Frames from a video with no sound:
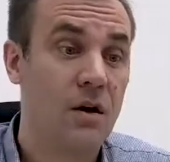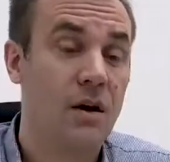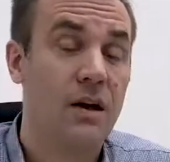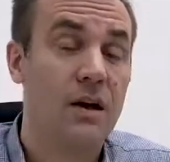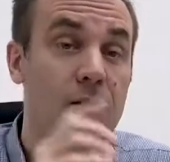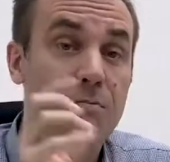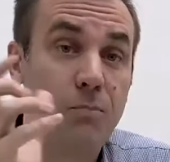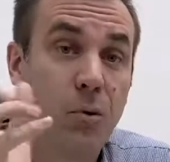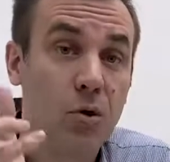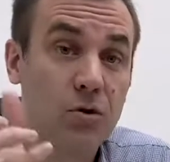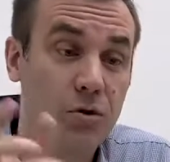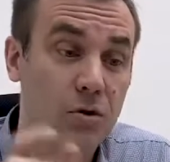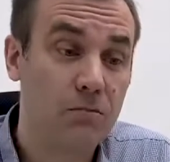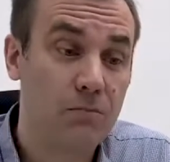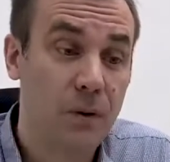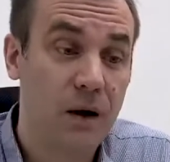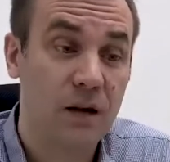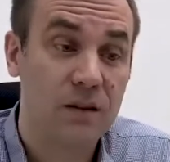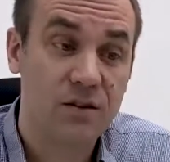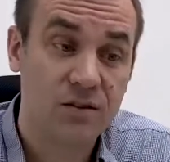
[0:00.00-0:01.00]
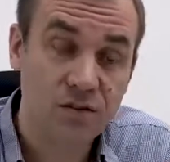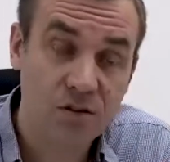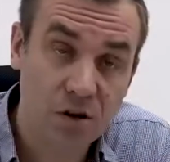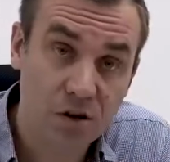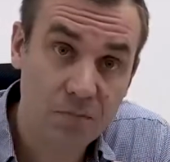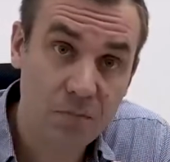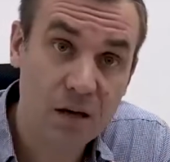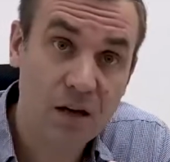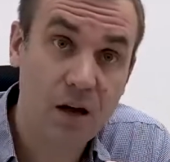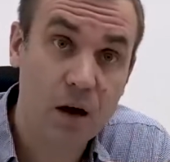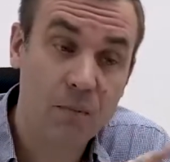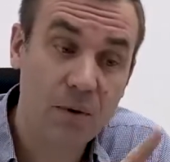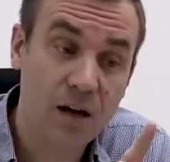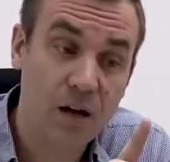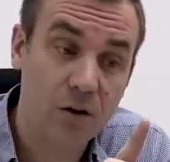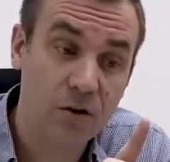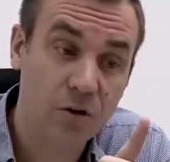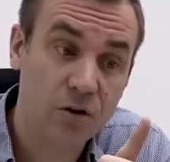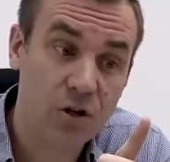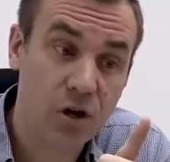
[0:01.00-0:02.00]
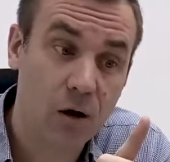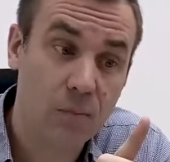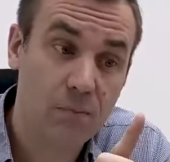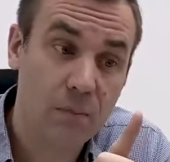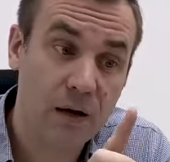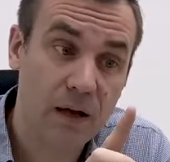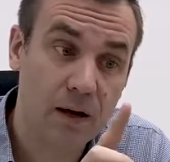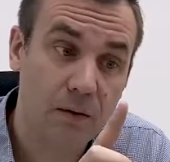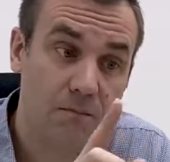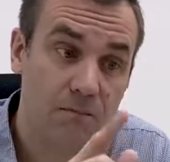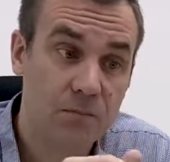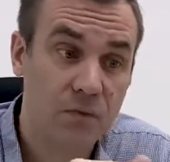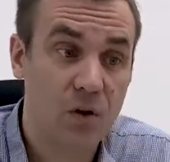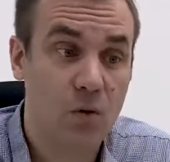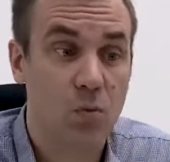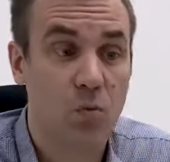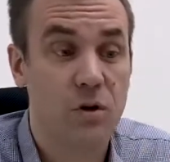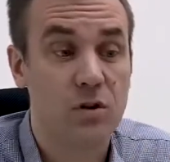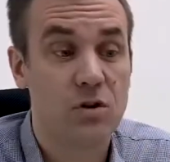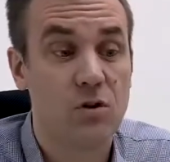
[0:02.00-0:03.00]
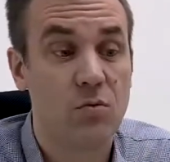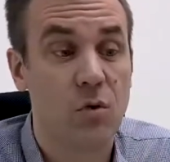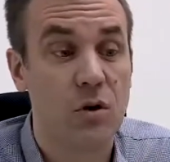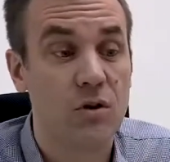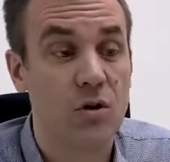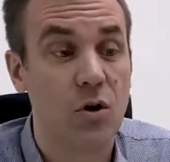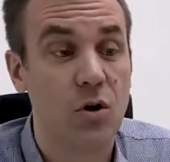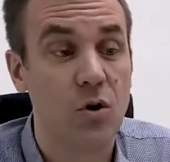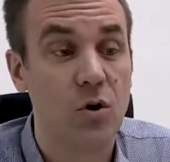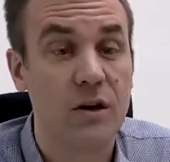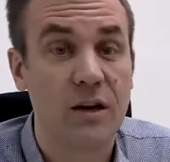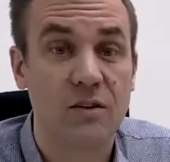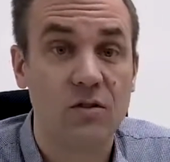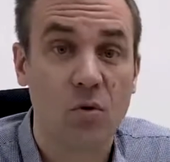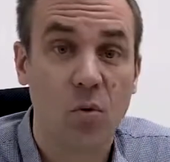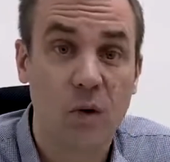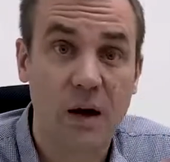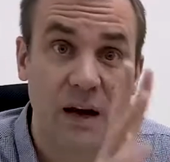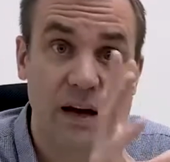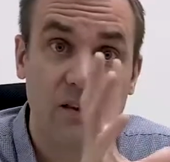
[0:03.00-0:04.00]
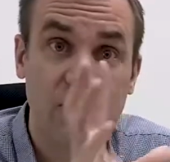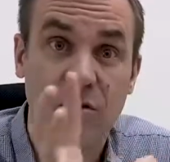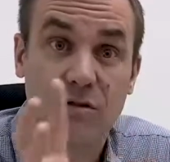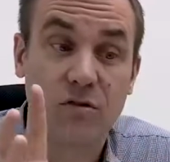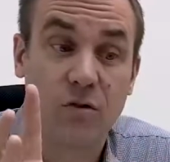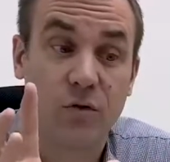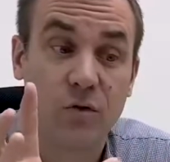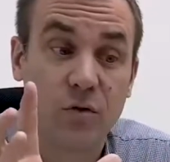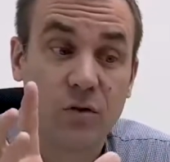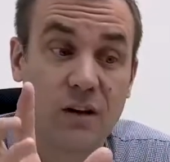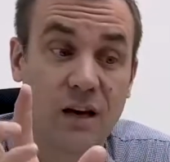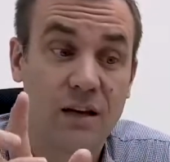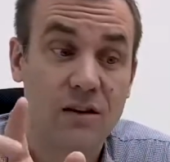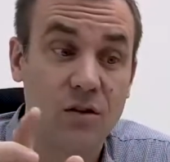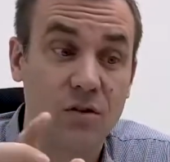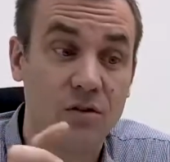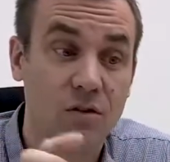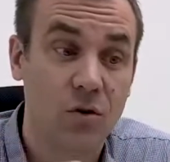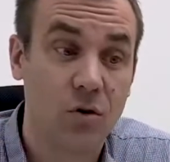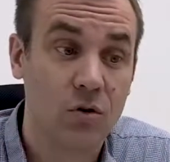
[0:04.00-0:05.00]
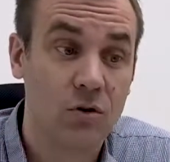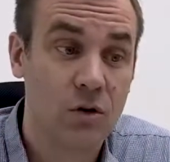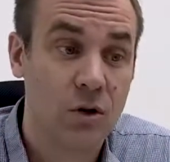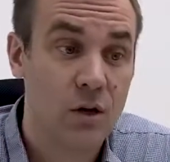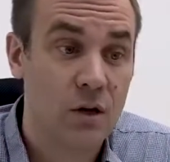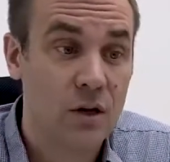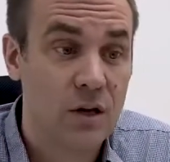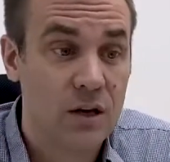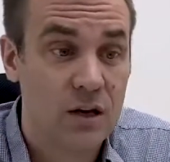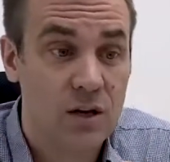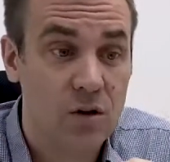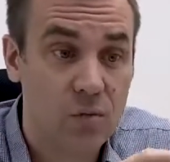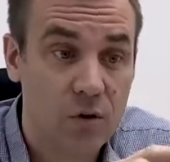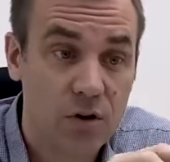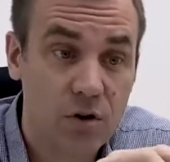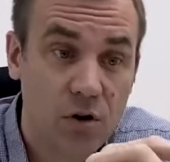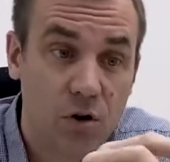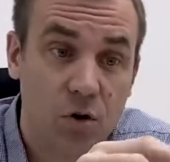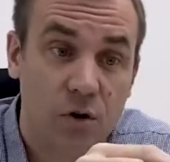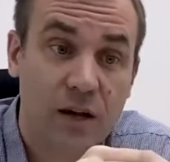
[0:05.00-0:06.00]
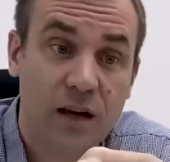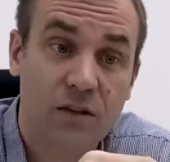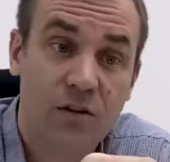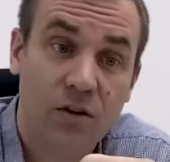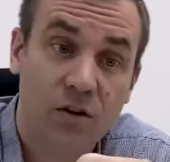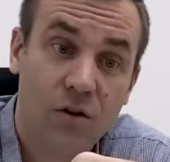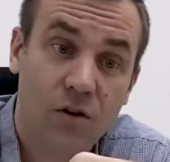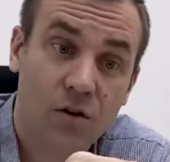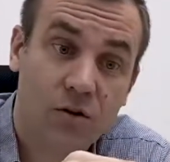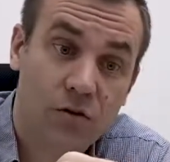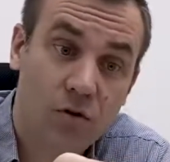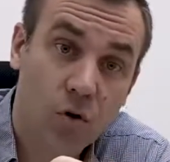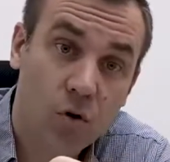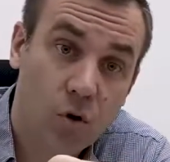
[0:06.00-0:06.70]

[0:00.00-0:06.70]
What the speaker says: Important part is going to be coming on the top here. What you want to look at the wines is over 10 years old, you want to look at the